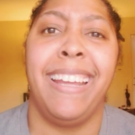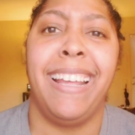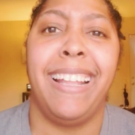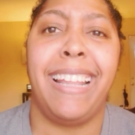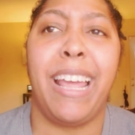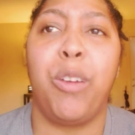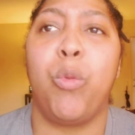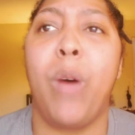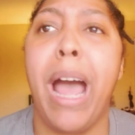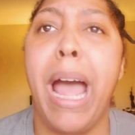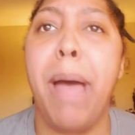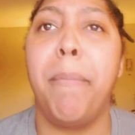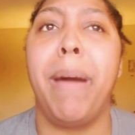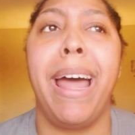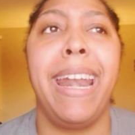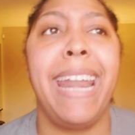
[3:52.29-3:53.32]
Like, why
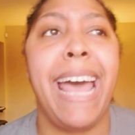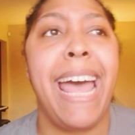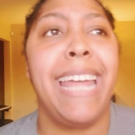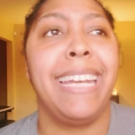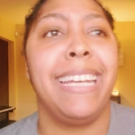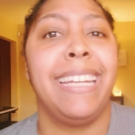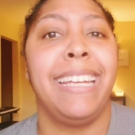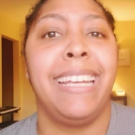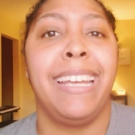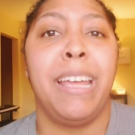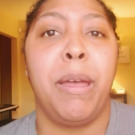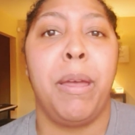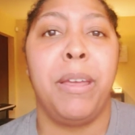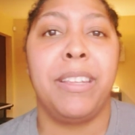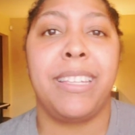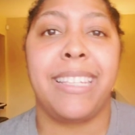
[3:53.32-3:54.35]
am I not
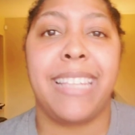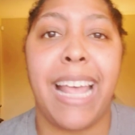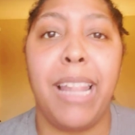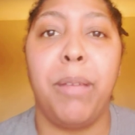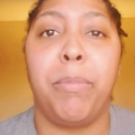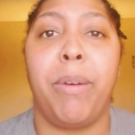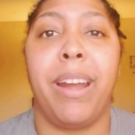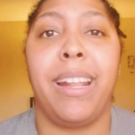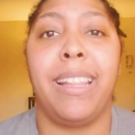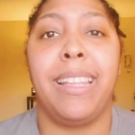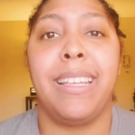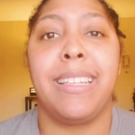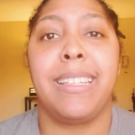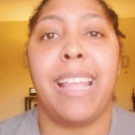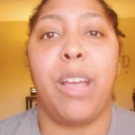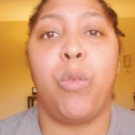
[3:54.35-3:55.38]
celebrating
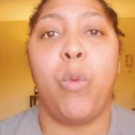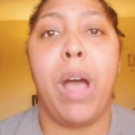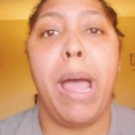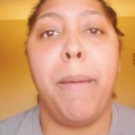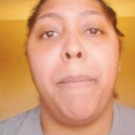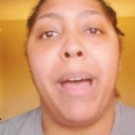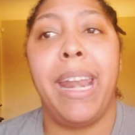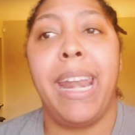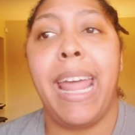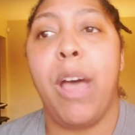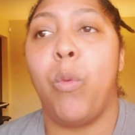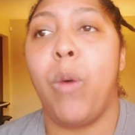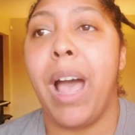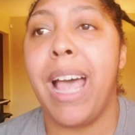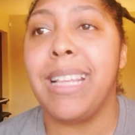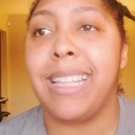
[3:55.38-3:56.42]
this? Like,
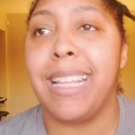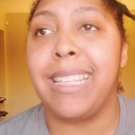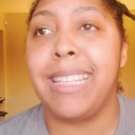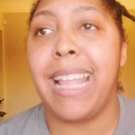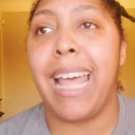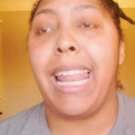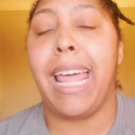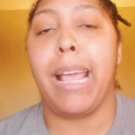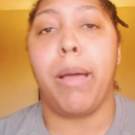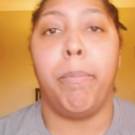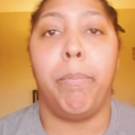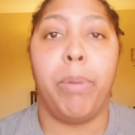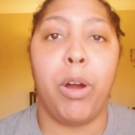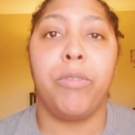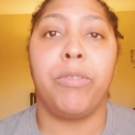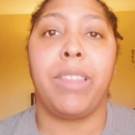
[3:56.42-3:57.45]
why is this not like a
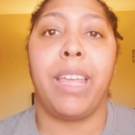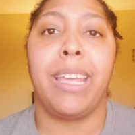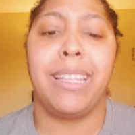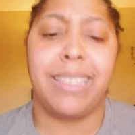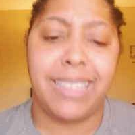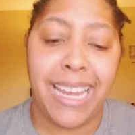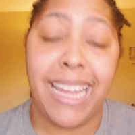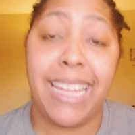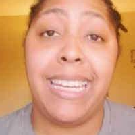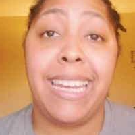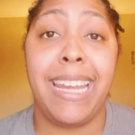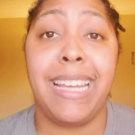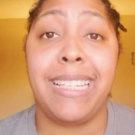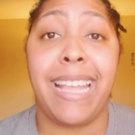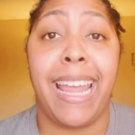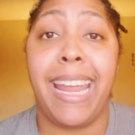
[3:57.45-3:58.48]
birthday? 10
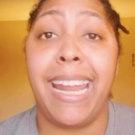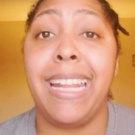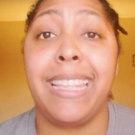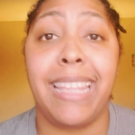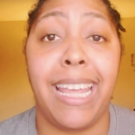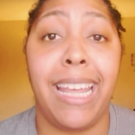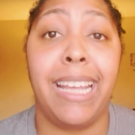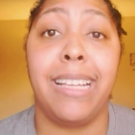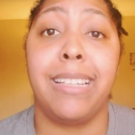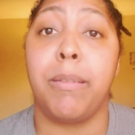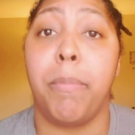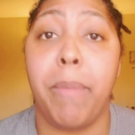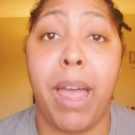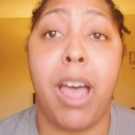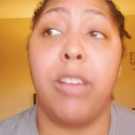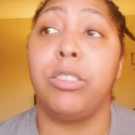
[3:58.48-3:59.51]
years at anything is a
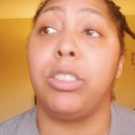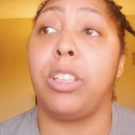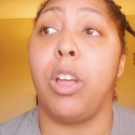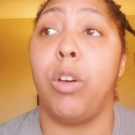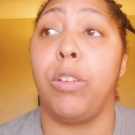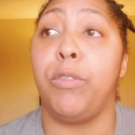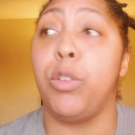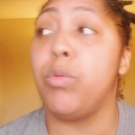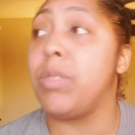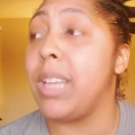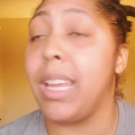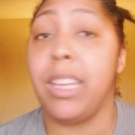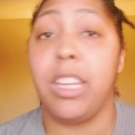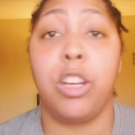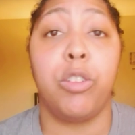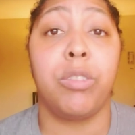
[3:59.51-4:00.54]
milestone. If you
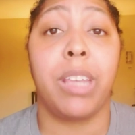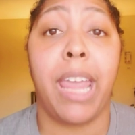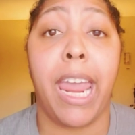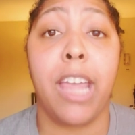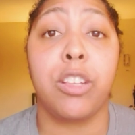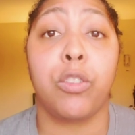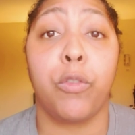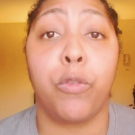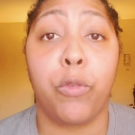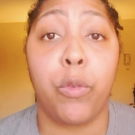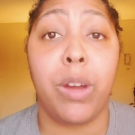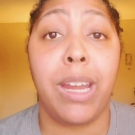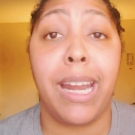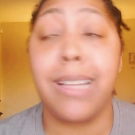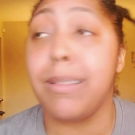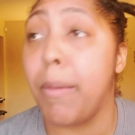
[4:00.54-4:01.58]
10 years cancer
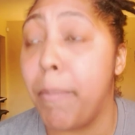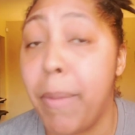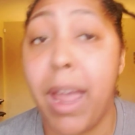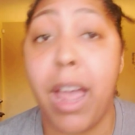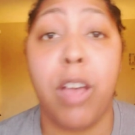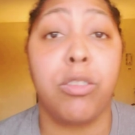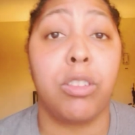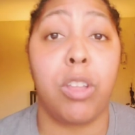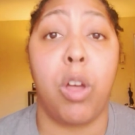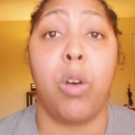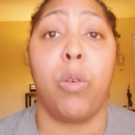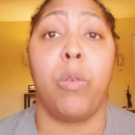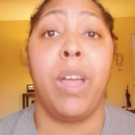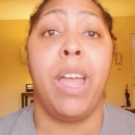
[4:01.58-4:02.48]
free, that's a milestone.